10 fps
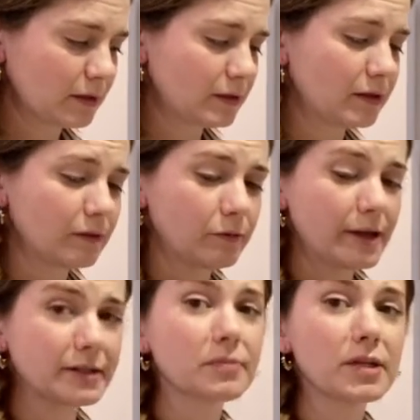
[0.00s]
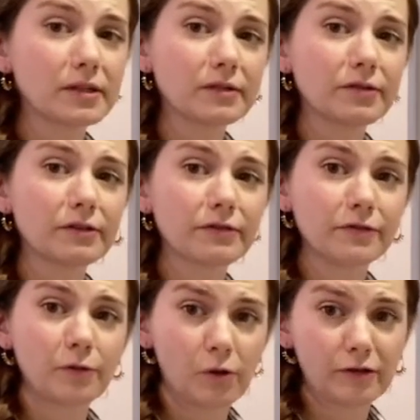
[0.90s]
the recipe is for
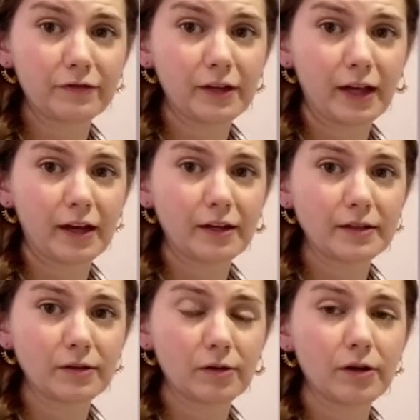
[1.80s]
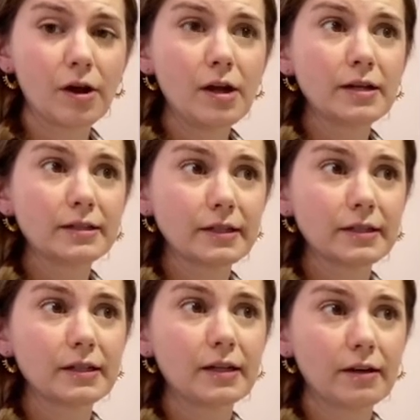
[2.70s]
4 fillets, or
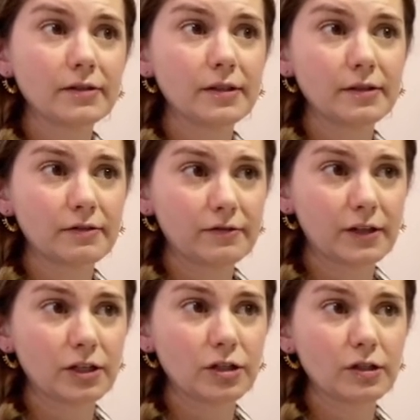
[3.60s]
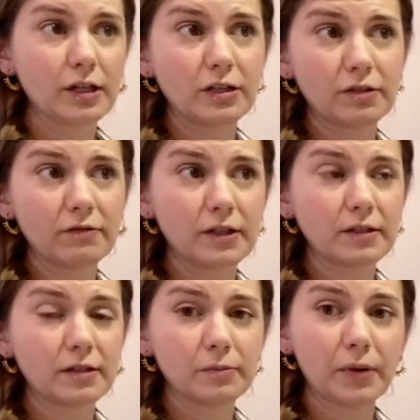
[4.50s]
16 ounces of fish. Each of these
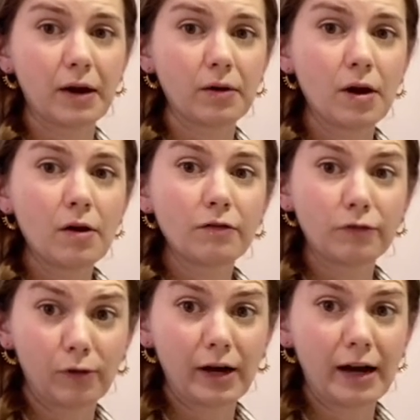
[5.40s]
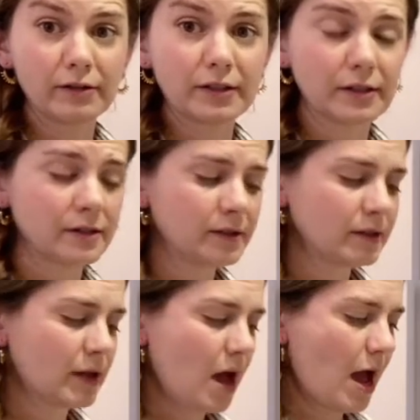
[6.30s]
is about 4 ounces.
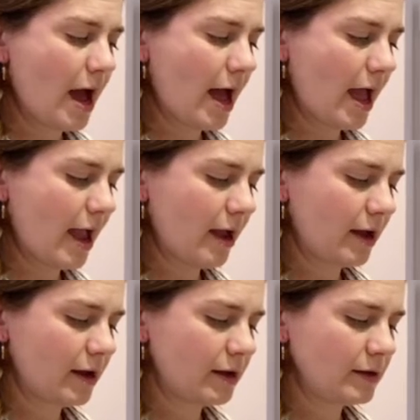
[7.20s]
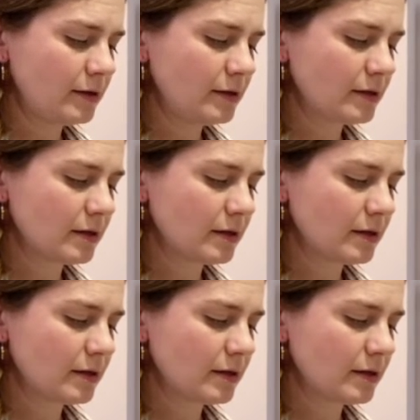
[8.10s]
And